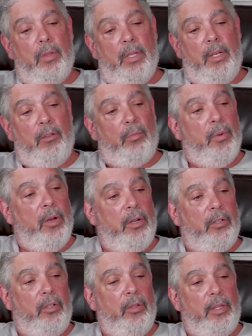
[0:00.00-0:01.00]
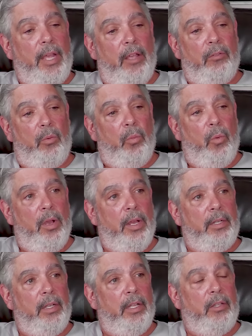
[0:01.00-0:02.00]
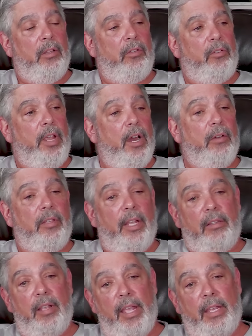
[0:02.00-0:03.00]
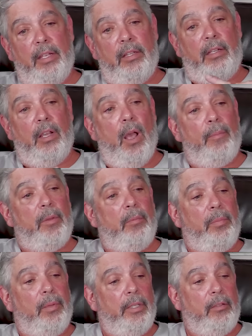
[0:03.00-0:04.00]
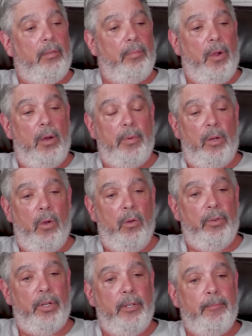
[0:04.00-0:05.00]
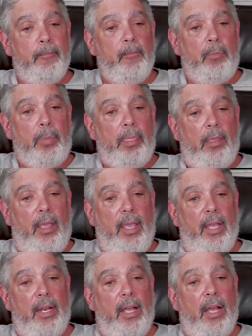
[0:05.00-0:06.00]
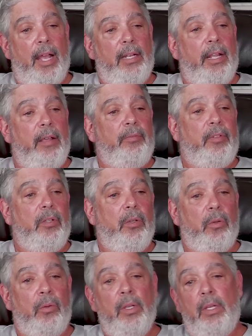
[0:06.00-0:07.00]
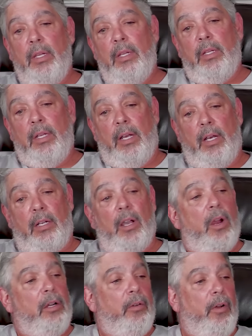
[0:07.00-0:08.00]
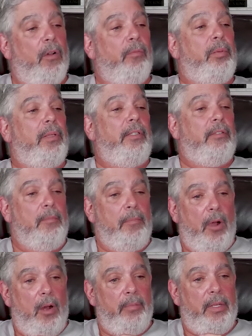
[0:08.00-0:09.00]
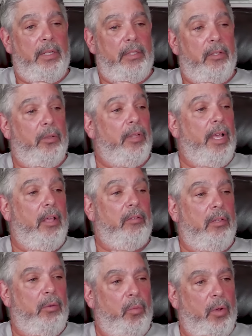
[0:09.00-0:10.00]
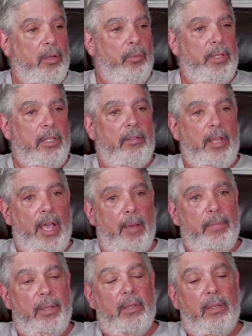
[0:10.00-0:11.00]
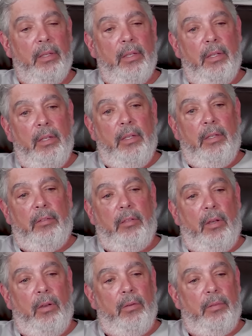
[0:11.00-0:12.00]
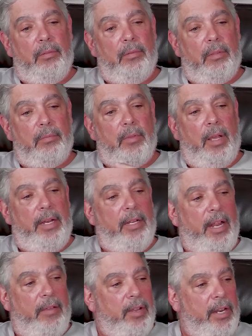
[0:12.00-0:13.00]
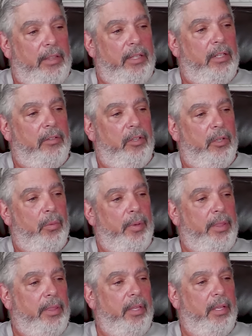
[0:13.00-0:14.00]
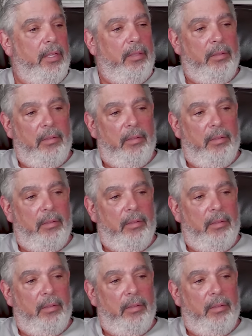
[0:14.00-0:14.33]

in his murder in 2001, uh, the sheriffs had taken Compton Police Department over, and I, I left to uh, Garden Grove Police Department in 2001 when this happened. So I didn't have anything to do with uh,